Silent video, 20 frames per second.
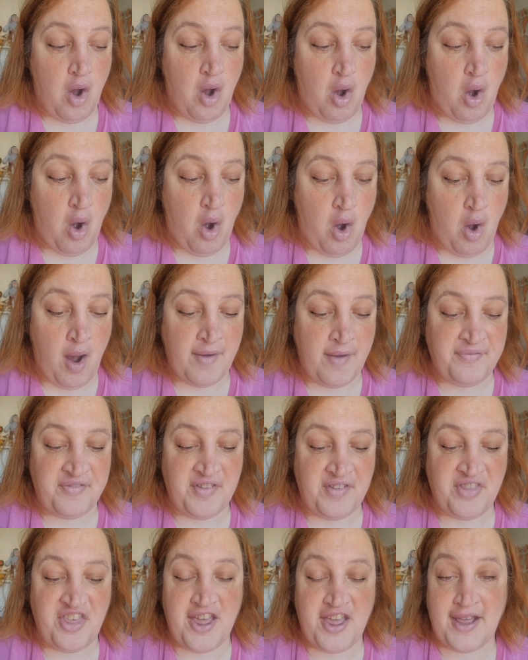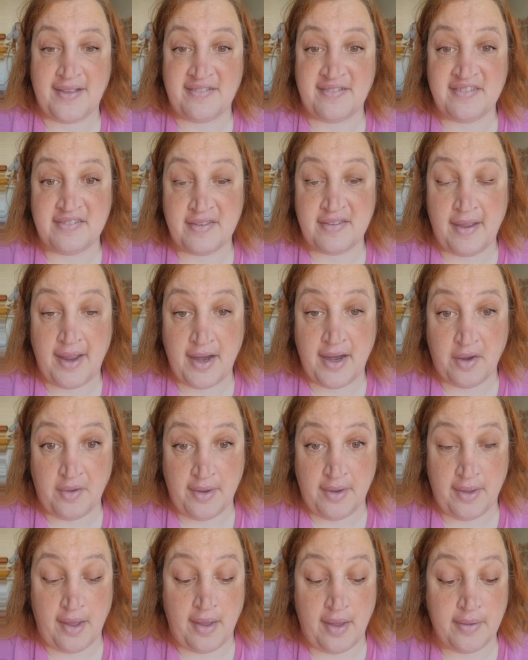off this
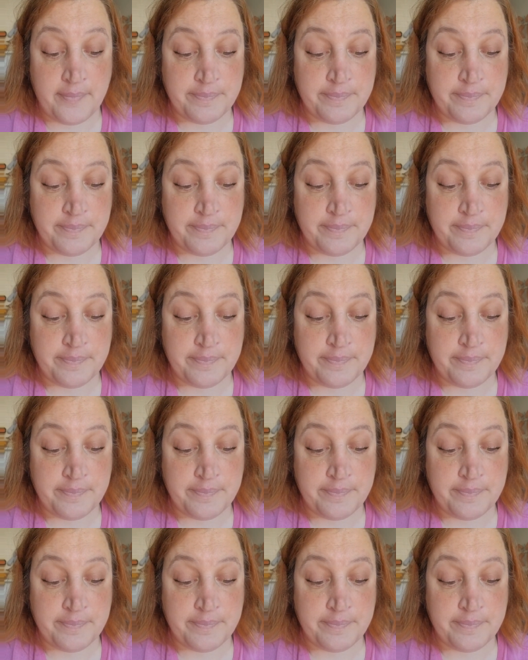area